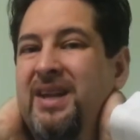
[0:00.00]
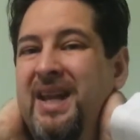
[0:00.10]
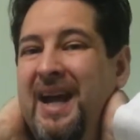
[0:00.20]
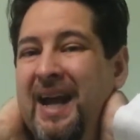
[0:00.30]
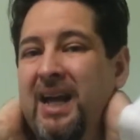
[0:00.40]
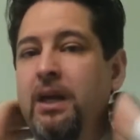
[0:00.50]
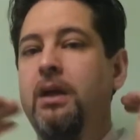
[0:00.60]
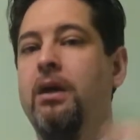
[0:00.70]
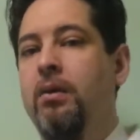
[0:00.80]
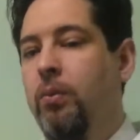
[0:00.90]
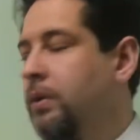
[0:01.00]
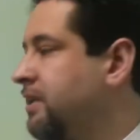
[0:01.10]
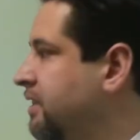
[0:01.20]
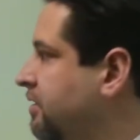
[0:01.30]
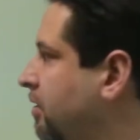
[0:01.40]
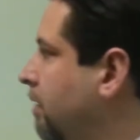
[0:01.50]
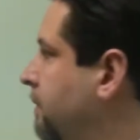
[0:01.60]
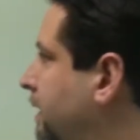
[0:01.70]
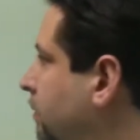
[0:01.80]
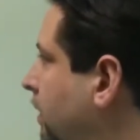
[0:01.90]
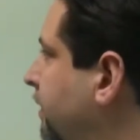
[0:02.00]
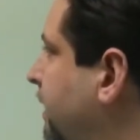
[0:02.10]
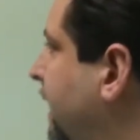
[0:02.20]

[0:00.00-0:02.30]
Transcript: neck to determine whether or